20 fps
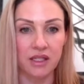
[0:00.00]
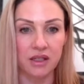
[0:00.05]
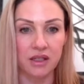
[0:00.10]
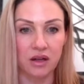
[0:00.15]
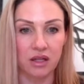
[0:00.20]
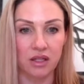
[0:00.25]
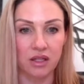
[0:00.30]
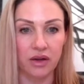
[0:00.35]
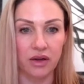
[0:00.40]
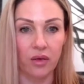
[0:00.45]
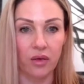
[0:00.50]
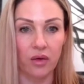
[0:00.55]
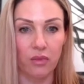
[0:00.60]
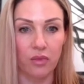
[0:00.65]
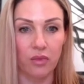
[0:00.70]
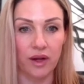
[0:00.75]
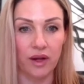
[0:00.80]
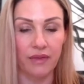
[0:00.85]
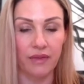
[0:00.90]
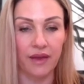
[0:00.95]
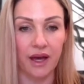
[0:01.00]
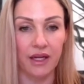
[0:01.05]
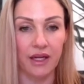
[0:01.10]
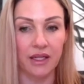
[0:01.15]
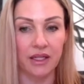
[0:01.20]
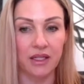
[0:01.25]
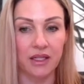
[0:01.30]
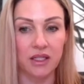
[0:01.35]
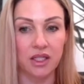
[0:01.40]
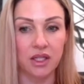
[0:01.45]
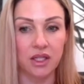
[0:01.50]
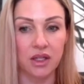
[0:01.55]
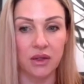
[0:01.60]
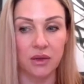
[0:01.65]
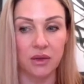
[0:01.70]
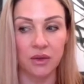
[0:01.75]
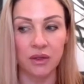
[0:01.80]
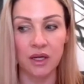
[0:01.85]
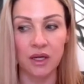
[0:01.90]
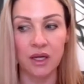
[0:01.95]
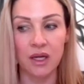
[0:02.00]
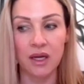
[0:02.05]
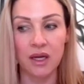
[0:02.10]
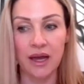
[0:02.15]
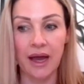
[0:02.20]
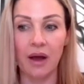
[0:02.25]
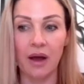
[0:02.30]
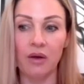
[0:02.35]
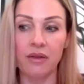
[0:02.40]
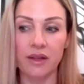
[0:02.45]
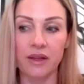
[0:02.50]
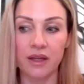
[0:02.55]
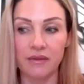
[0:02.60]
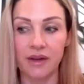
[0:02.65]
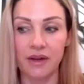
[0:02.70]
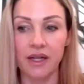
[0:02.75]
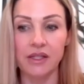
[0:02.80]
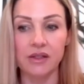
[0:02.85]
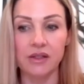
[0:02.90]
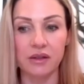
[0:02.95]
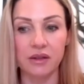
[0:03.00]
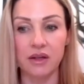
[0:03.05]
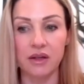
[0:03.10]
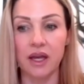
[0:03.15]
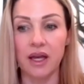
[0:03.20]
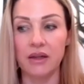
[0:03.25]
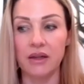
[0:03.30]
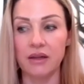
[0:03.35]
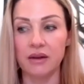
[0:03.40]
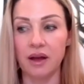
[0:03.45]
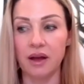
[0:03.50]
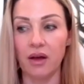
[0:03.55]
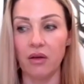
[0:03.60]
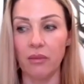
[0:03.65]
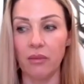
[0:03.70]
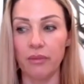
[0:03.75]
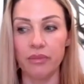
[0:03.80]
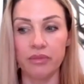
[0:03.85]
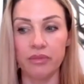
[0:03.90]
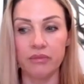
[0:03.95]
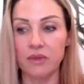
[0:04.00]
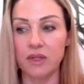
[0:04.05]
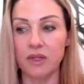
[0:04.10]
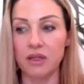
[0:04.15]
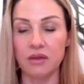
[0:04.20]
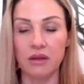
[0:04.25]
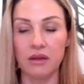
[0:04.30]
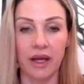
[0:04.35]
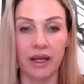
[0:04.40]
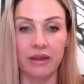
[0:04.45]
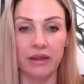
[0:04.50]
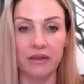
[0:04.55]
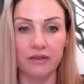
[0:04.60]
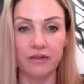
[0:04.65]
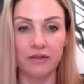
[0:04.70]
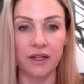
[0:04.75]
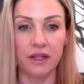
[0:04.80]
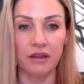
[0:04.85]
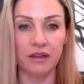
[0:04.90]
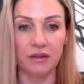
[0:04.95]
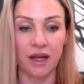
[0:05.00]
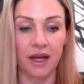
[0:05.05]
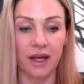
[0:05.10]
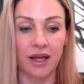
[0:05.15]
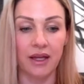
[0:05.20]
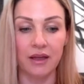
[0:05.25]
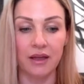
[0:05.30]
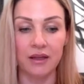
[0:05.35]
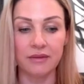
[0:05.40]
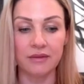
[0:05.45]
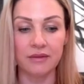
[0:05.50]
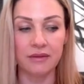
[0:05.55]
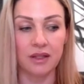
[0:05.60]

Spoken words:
to start to incorporate that into how the advisor can help the client feel like,